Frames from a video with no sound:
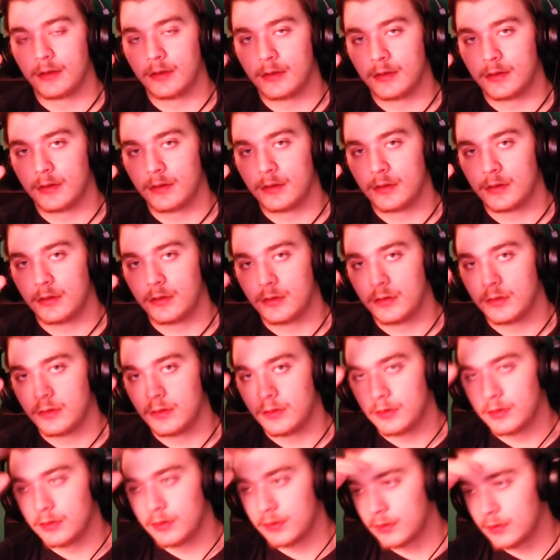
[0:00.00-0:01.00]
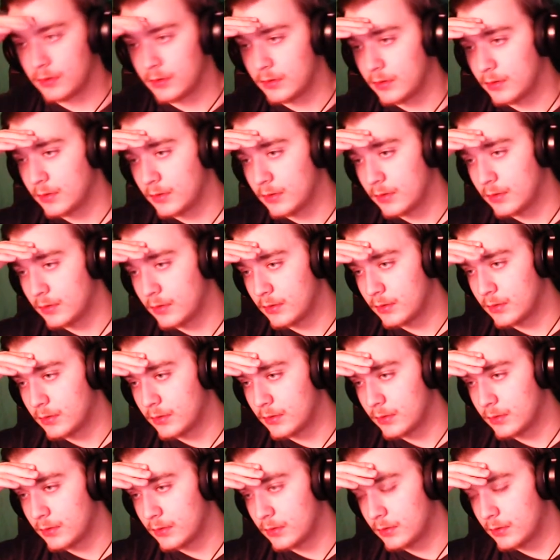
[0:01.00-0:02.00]

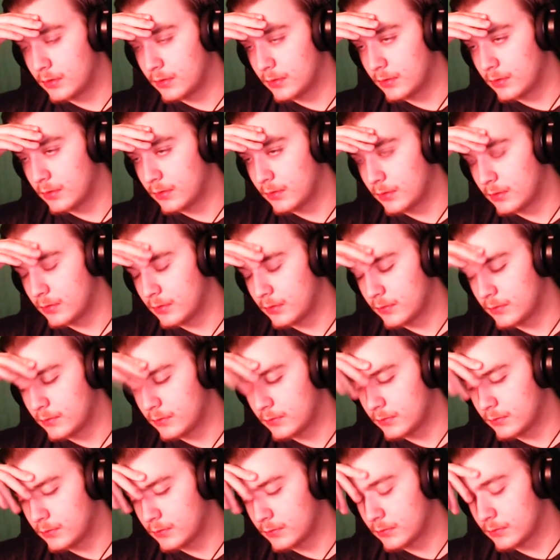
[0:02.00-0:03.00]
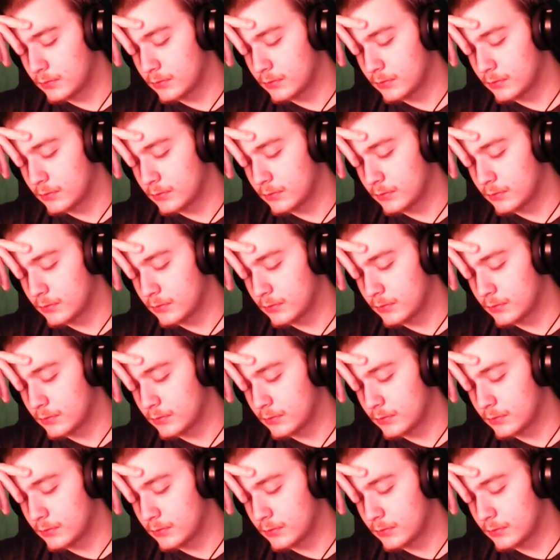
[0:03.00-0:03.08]
[no speech]